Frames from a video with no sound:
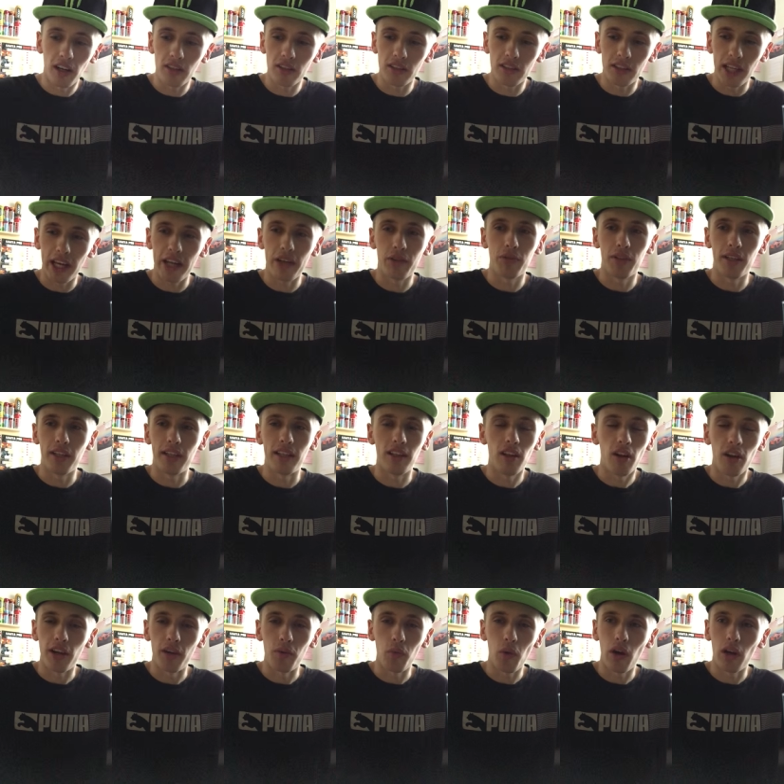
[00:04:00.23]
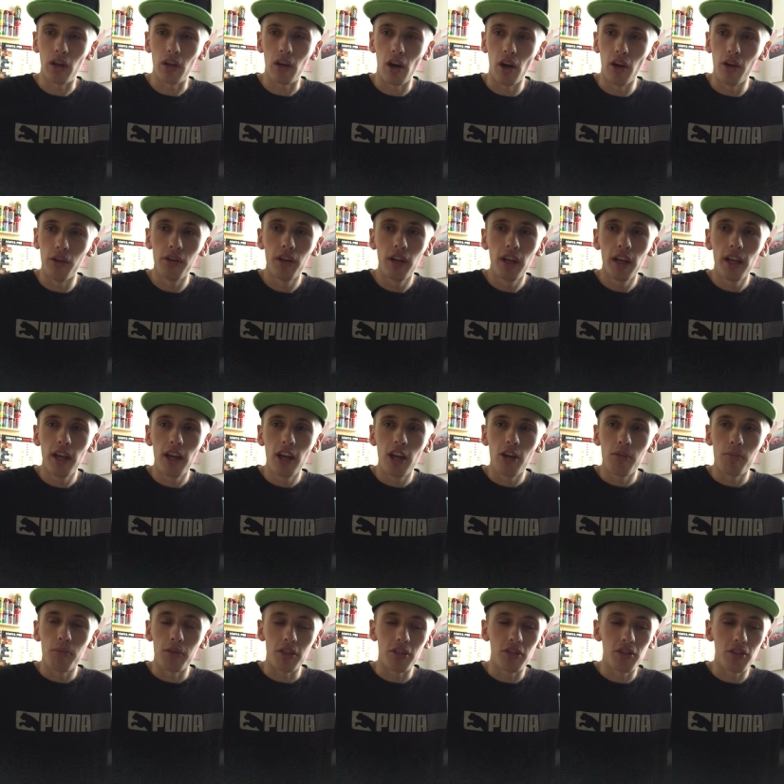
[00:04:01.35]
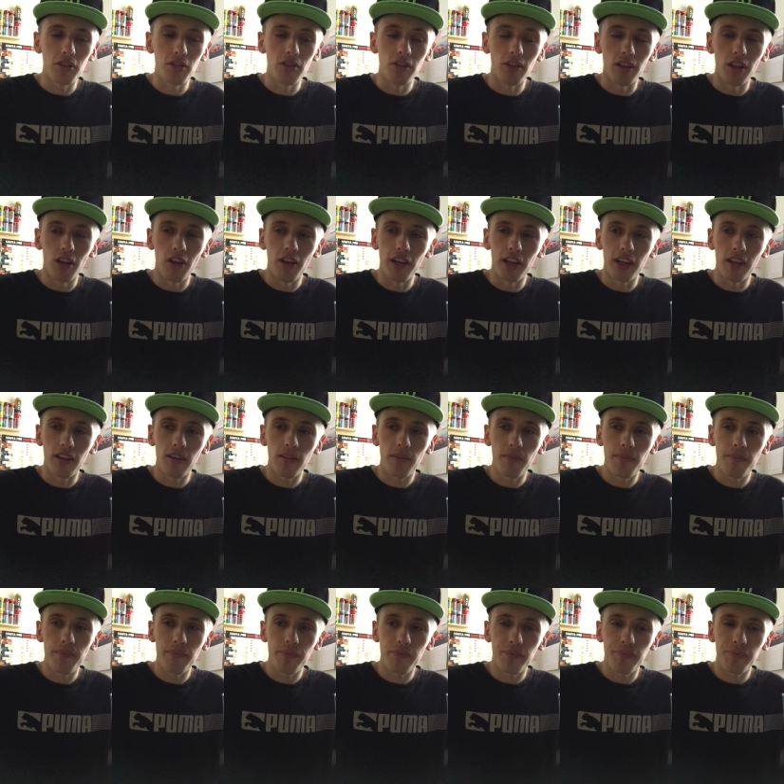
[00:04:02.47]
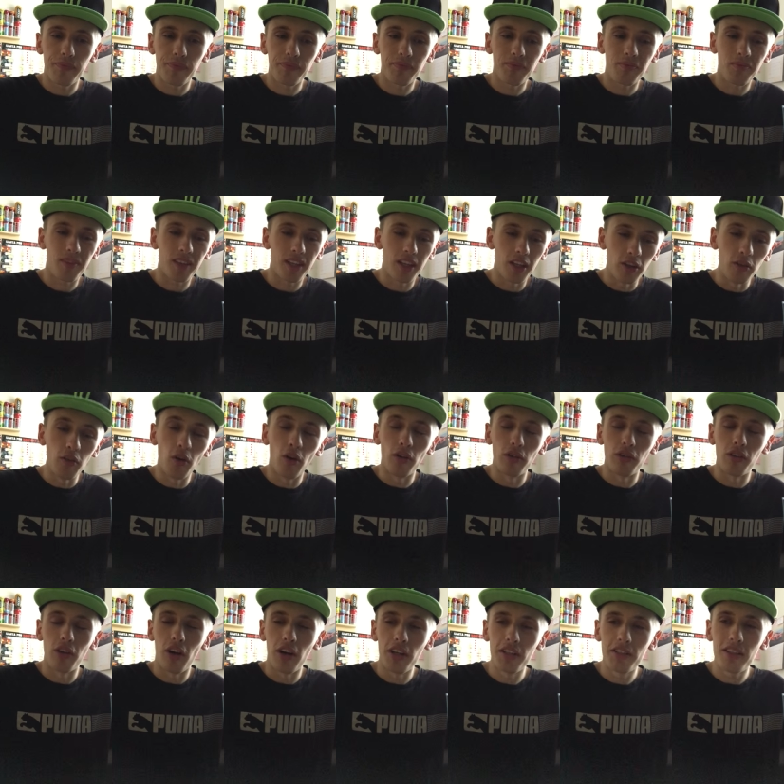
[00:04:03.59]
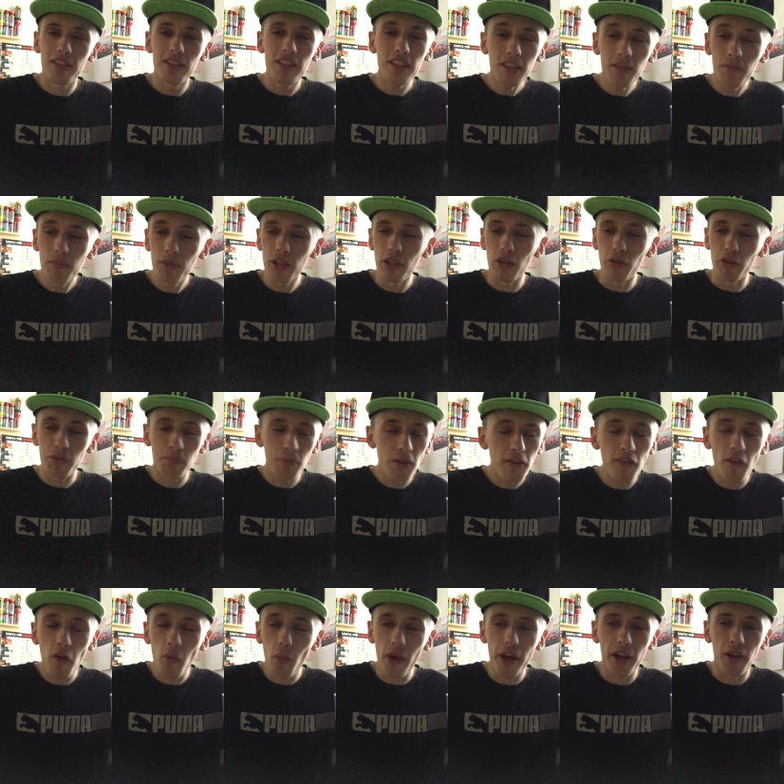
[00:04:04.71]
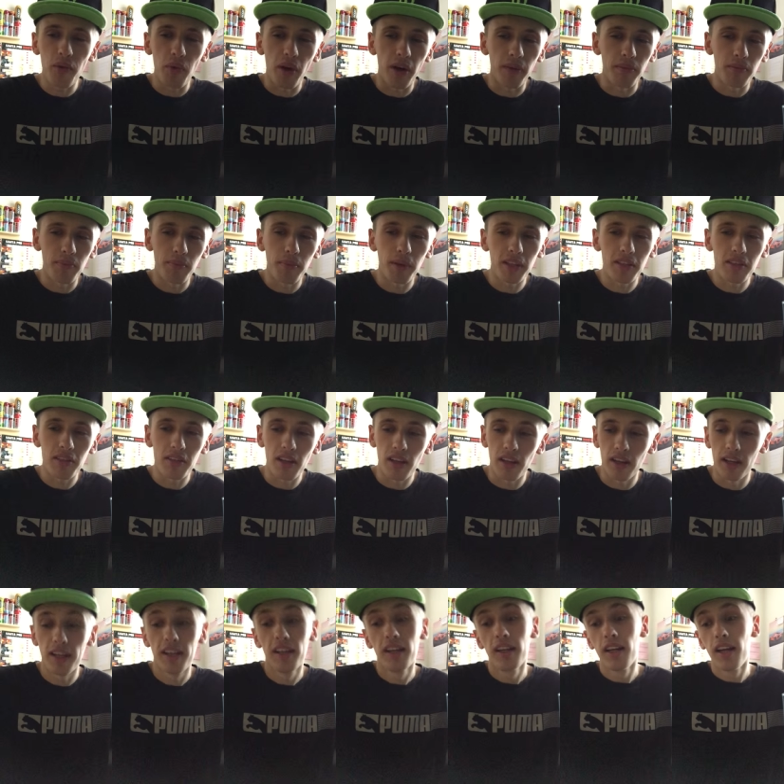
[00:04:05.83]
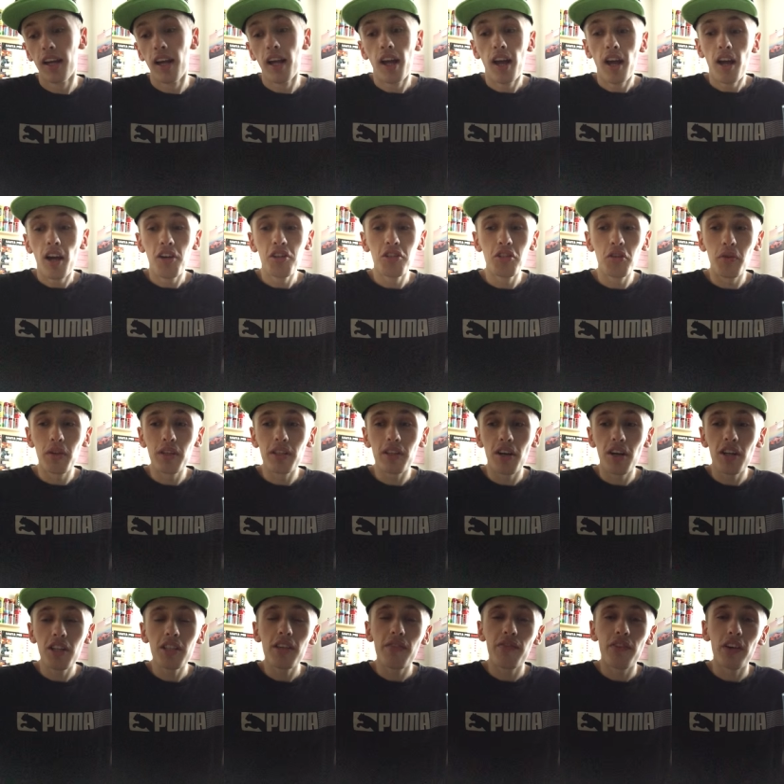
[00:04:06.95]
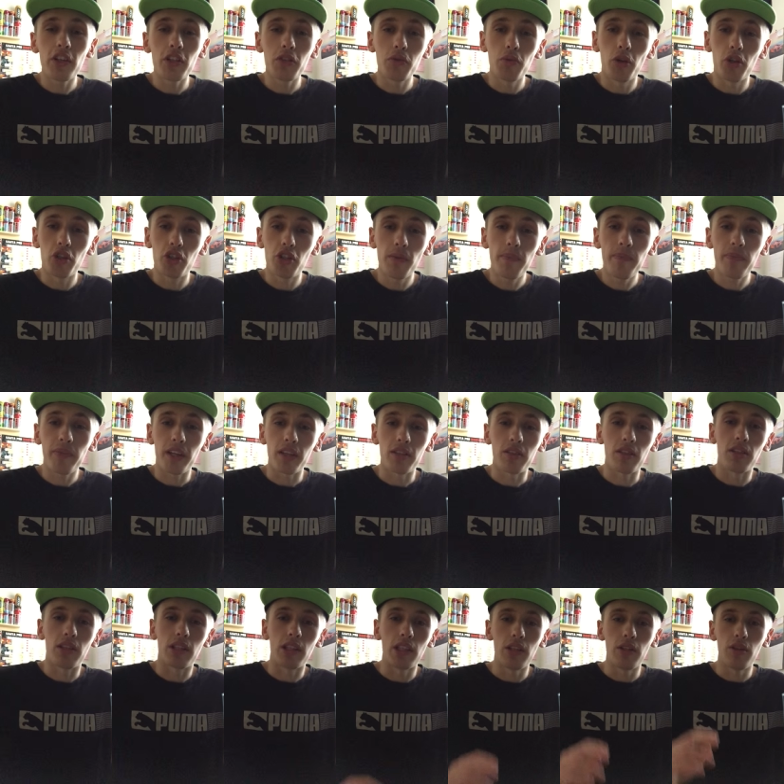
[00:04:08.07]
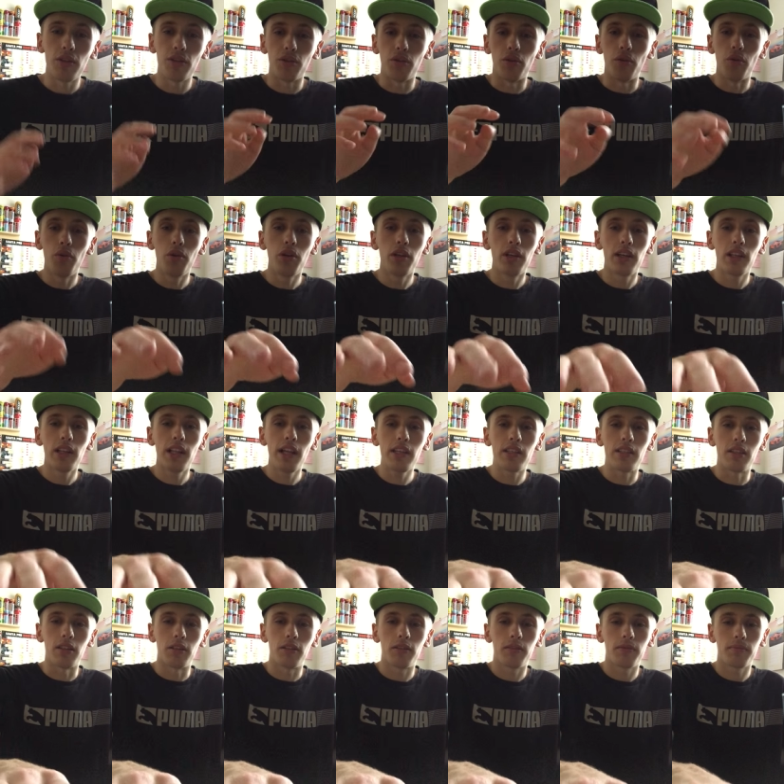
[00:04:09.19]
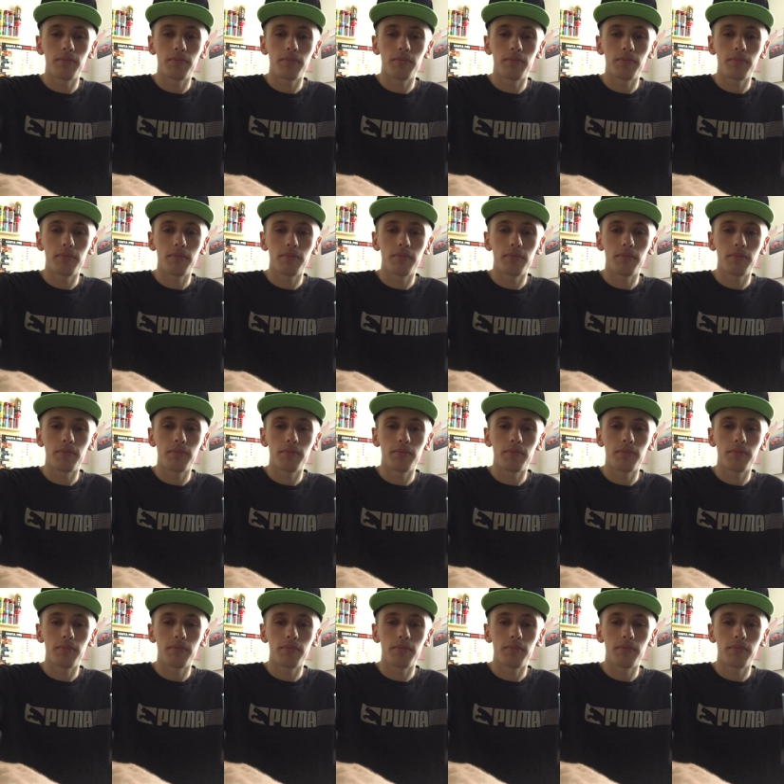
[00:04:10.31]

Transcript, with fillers: I could down it like in one go, but it's not like not nice. It's in the middle. It's a bit of a weird one, but uh, as always, guys, thanks for watching. I'll see you all later.